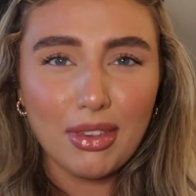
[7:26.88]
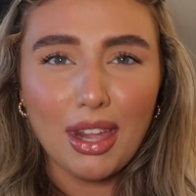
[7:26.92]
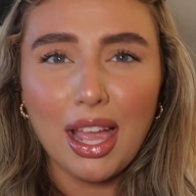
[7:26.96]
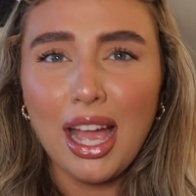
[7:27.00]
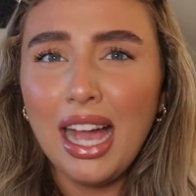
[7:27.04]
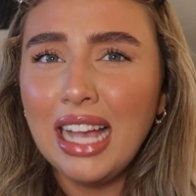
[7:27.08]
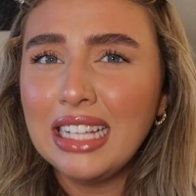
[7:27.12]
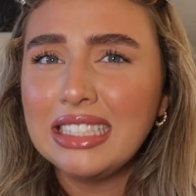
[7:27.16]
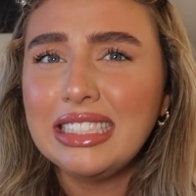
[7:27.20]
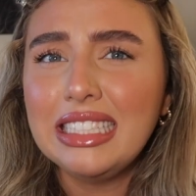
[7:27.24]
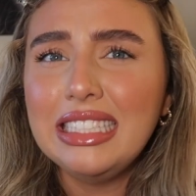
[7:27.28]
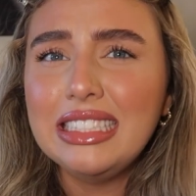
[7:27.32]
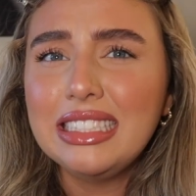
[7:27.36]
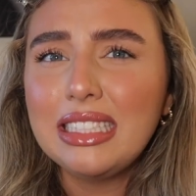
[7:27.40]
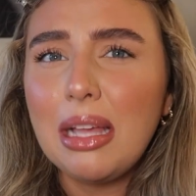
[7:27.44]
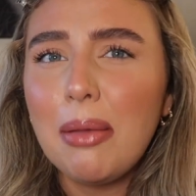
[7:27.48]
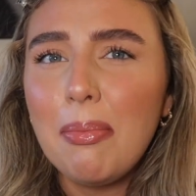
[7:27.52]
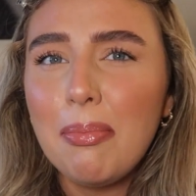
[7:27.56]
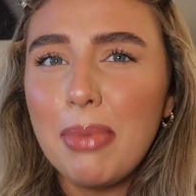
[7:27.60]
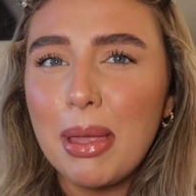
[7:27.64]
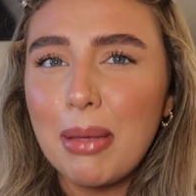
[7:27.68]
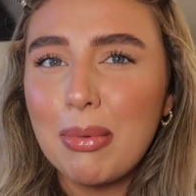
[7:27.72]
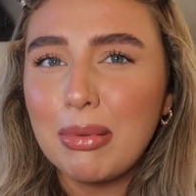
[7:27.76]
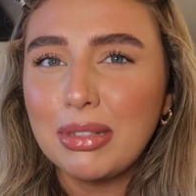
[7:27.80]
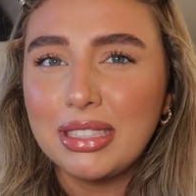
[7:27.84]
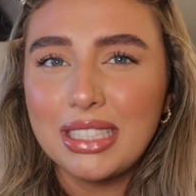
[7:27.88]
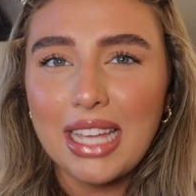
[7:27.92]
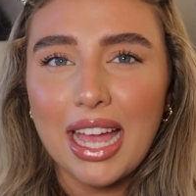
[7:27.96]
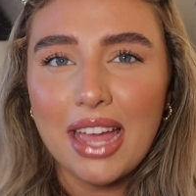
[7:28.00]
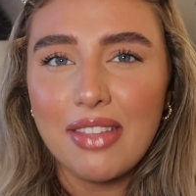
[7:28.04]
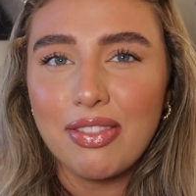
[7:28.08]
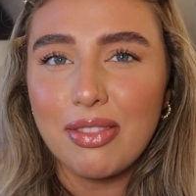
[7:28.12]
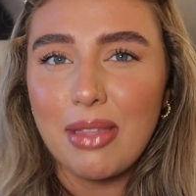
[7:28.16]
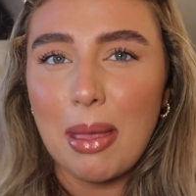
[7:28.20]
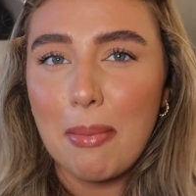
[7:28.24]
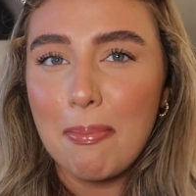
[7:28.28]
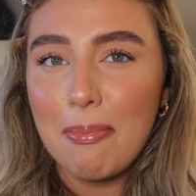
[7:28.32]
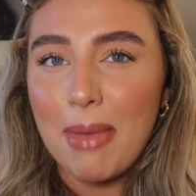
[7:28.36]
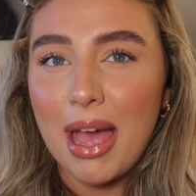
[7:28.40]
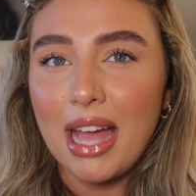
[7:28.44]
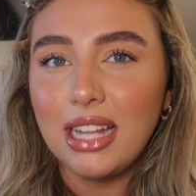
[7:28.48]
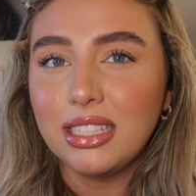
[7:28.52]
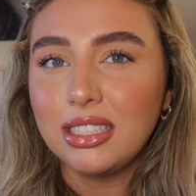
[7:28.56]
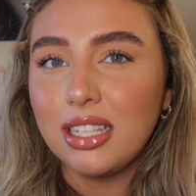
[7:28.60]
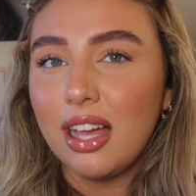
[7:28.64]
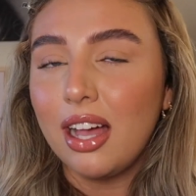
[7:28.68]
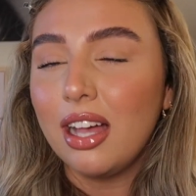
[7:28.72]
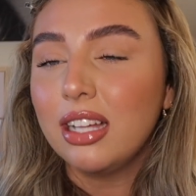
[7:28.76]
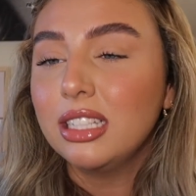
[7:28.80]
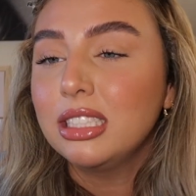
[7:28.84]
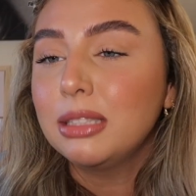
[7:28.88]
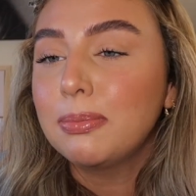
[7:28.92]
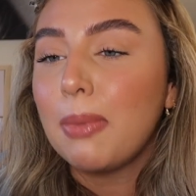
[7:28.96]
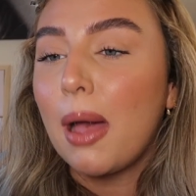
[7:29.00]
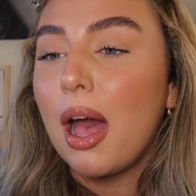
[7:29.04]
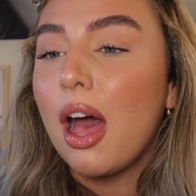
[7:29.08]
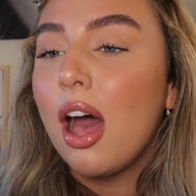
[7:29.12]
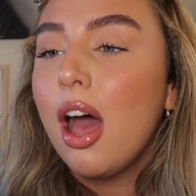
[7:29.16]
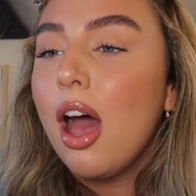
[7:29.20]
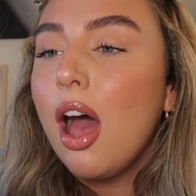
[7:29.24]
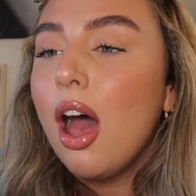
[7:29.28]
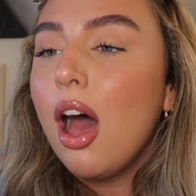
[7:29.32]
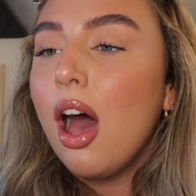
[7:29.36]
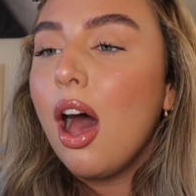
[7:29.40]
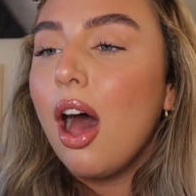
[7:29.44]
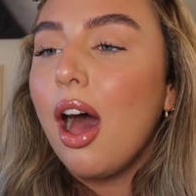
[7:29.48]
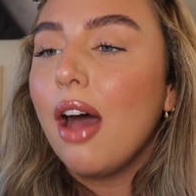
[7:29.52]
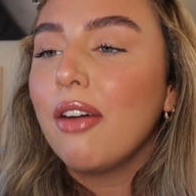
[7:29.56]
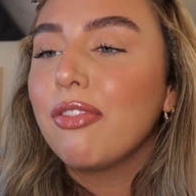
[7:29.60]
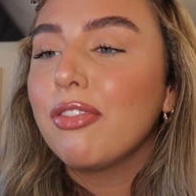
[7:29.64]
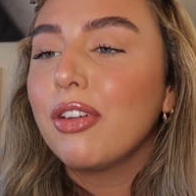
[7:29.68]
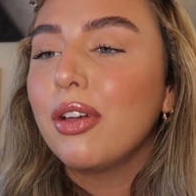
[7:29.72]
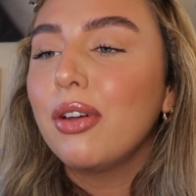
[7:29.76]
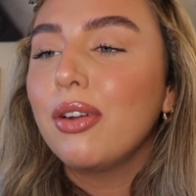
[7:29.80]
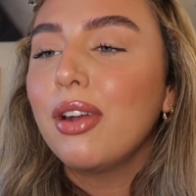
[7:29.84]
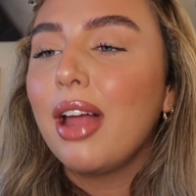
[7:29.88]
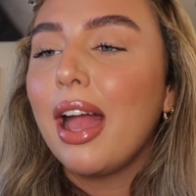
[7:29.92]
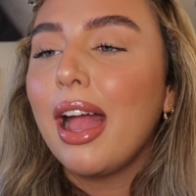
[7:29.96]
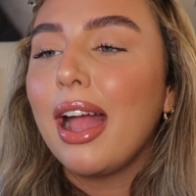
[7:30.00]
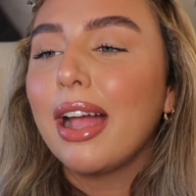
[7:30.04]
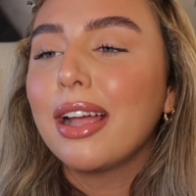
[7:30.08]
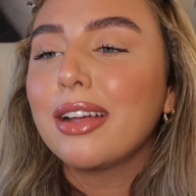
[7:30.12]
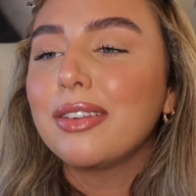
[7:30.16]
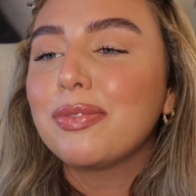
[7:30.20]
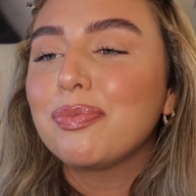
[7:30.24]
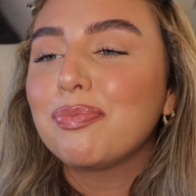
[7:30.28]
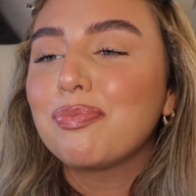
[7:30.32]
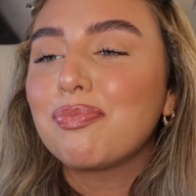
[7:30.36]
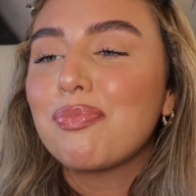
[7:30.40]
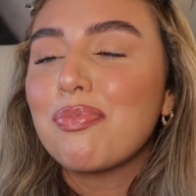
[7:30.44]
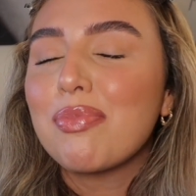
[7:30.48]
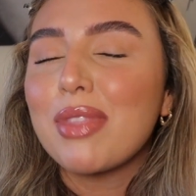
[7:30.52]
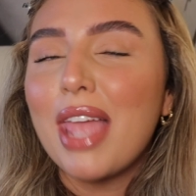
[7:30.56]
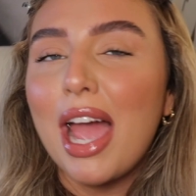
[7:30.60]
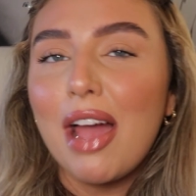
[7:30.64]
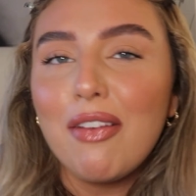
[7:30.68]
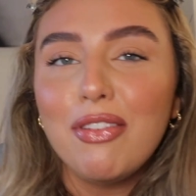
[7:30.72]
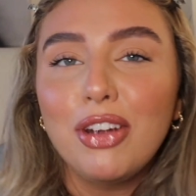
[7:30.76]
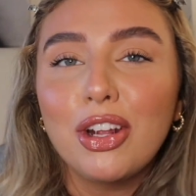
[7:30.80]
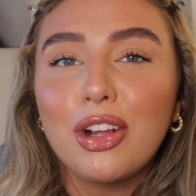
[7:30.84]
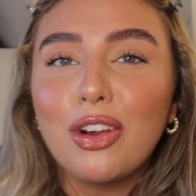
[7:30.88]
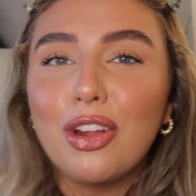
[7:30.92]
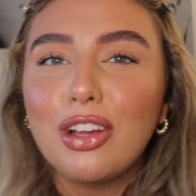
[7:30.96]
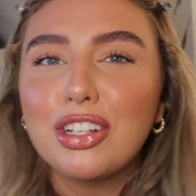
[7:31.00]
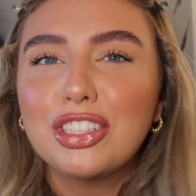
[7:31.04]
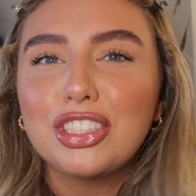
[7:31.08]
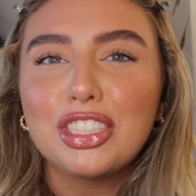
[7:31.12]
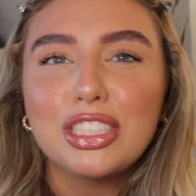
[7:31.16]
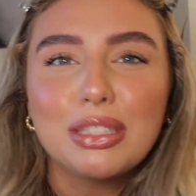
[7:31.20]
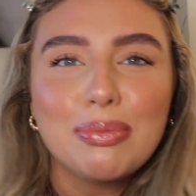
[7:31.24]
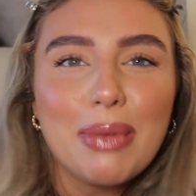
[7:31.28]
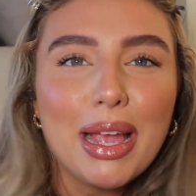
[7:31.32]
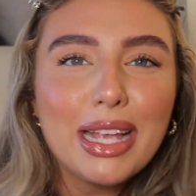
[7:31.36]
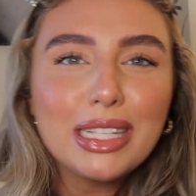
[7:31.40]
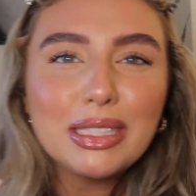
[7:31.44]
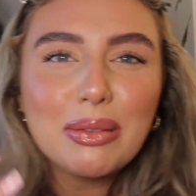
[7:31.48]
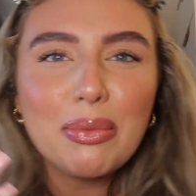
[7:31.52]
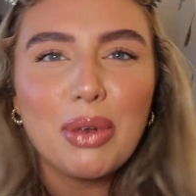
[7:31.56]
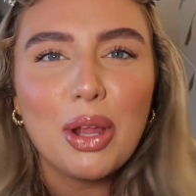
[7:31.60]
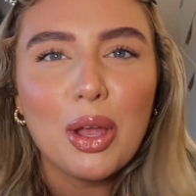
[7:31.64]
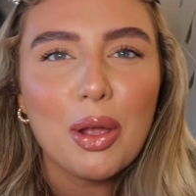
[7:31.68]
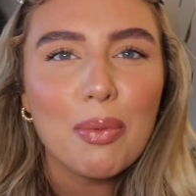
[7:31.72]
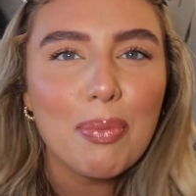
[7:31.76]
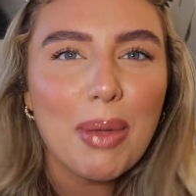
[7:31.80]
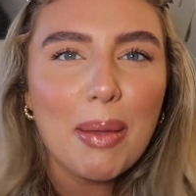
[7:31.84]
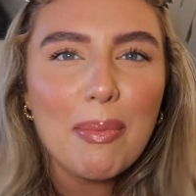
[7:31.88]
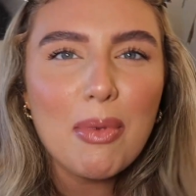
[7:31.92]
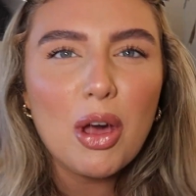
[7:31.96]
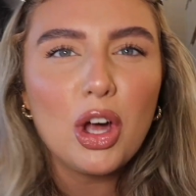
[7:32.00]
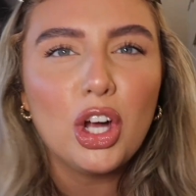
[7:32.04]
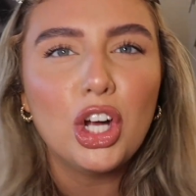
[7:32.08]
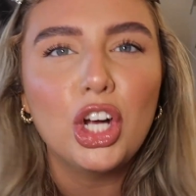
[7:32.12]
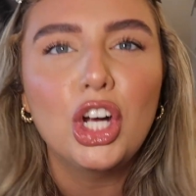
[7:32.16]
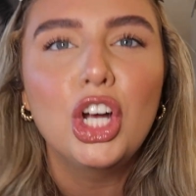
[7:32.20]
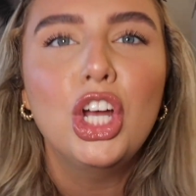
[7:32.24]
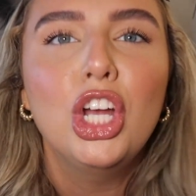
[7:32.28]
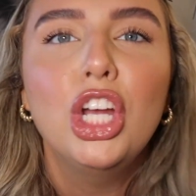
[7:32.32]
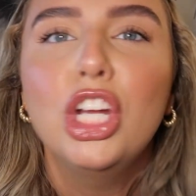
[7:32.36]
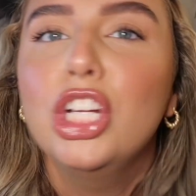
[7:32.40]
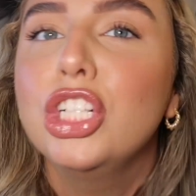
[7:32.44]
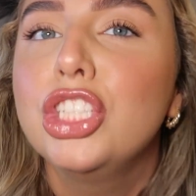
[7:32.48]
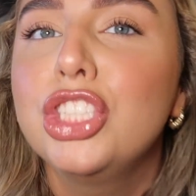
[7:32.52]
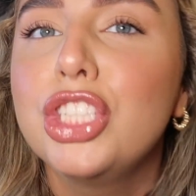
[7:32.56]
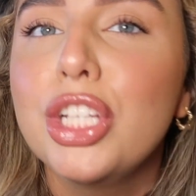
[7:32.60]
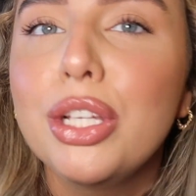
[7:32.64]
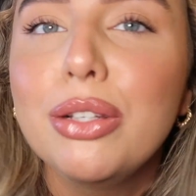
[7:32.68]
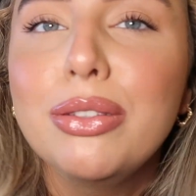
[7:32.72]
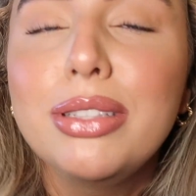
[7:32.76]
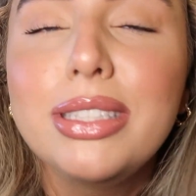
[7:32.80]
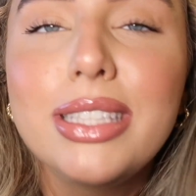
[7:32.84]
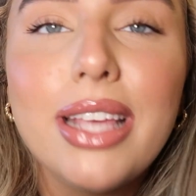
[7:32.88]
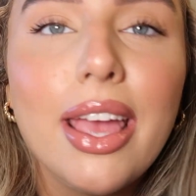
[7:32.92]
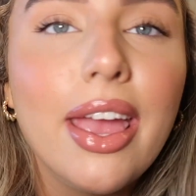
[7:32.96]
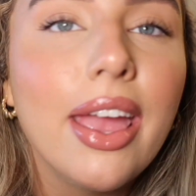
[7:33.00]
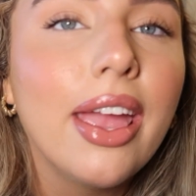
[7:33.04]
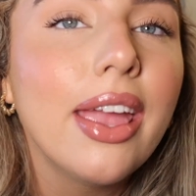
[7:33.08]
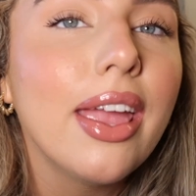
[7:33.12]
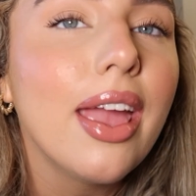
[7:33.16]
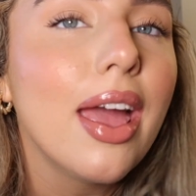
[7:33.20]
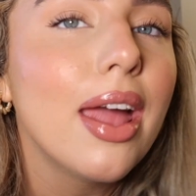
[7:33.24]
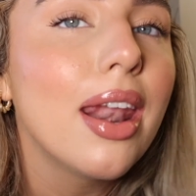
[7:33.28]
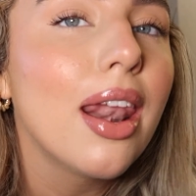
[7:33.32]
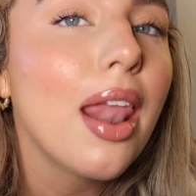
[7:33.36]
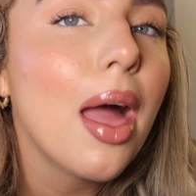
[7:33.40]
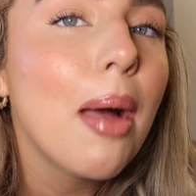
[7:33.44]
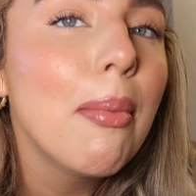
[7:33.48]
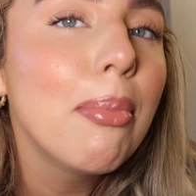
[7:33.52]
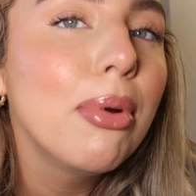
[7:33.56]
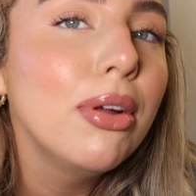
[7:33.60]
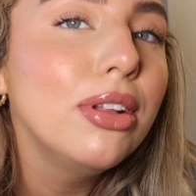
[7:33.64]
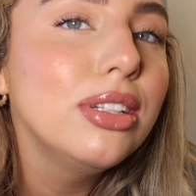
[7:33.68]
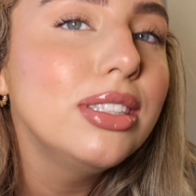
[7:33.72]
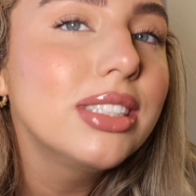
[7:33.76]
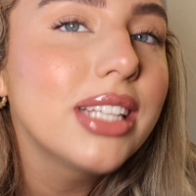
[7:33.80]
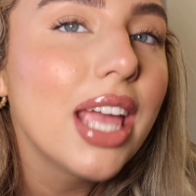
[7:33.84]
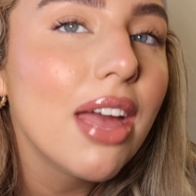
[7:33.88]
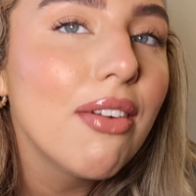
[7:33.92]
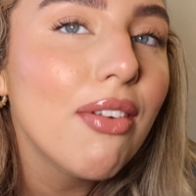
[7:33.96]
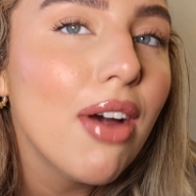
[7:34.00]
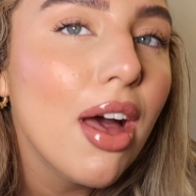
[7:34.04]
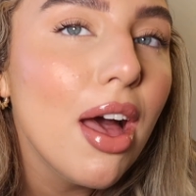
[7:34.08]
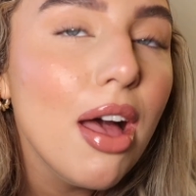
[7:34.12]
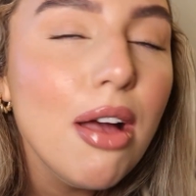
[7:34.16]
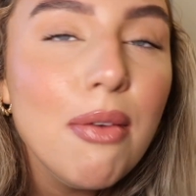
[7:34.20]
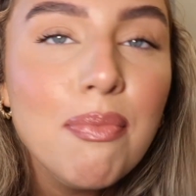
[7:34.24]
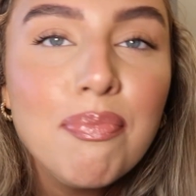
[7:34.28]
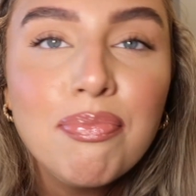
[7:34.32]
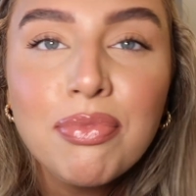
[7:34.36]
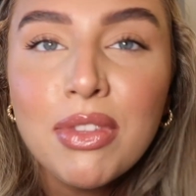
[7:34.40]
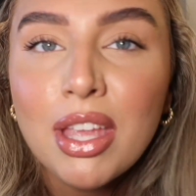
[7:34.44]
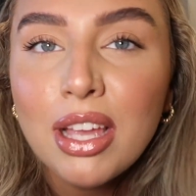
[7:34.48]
I see some people saying that matte does, but I feel like having a gloss just makes them look a bit more juicy and like put together.